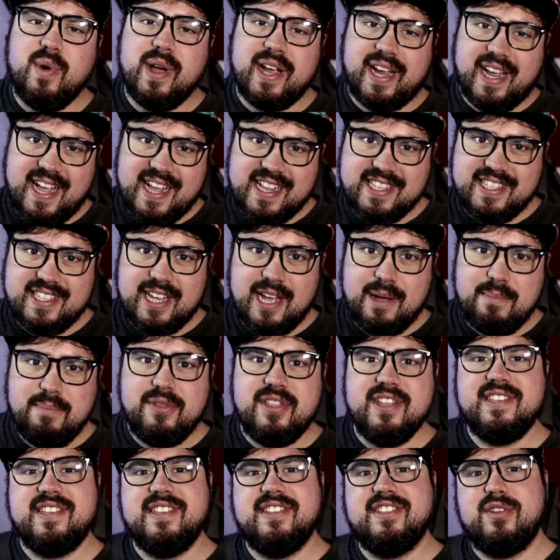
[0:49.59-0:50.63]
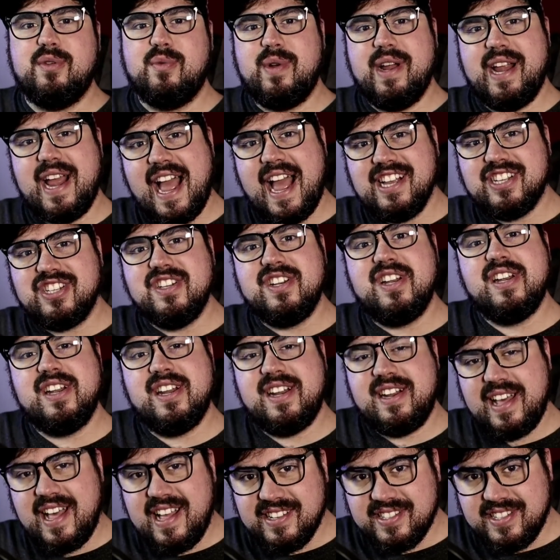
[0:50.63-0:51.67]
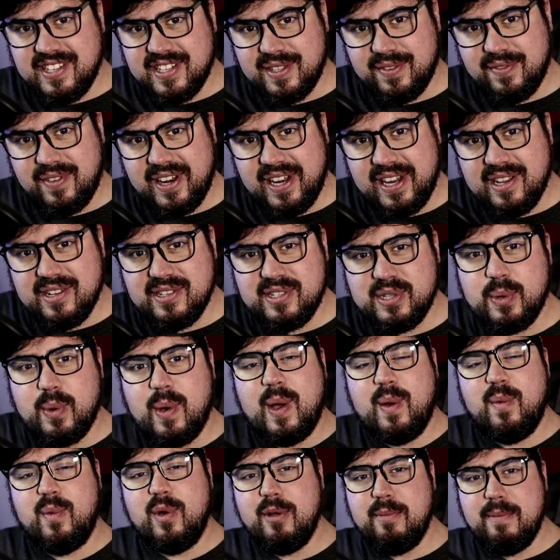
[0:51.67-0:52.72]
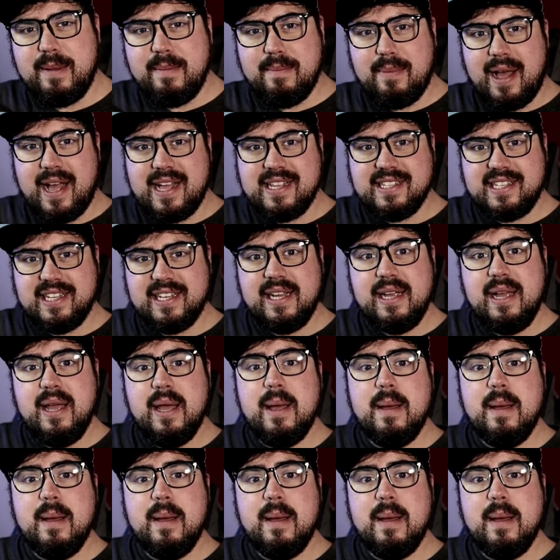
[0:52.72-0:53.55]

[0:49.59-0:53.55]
a quick heads up, this is a reaction and analysis video, so I will be pausing,